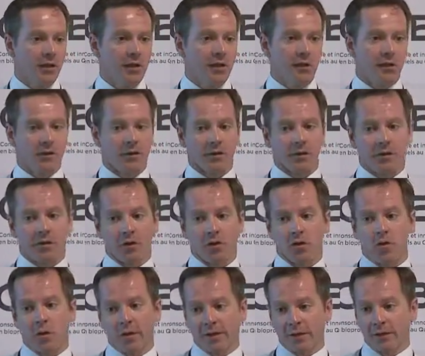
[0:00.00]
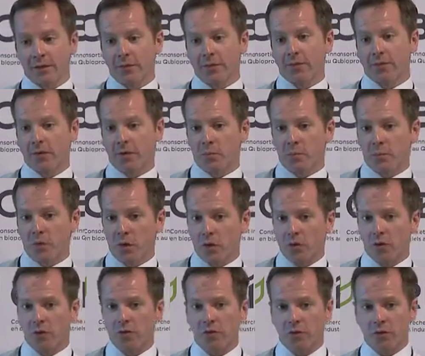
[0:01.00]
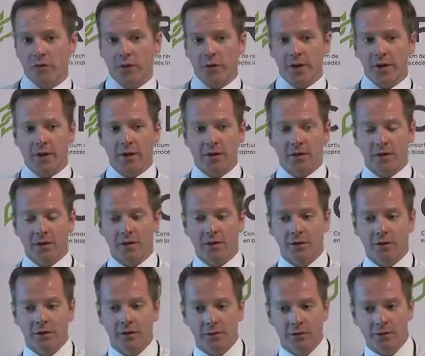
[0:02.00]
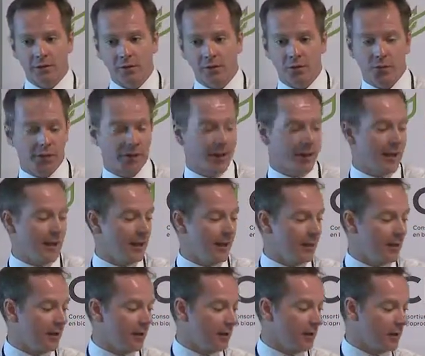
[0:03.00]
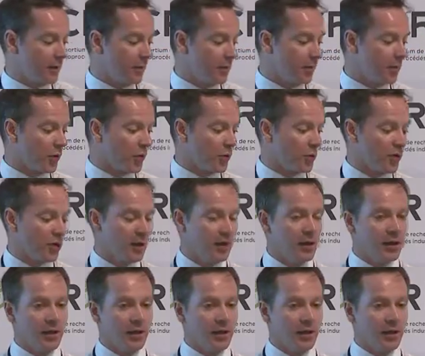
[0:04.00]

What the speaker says: The quality of compost, grade A compost,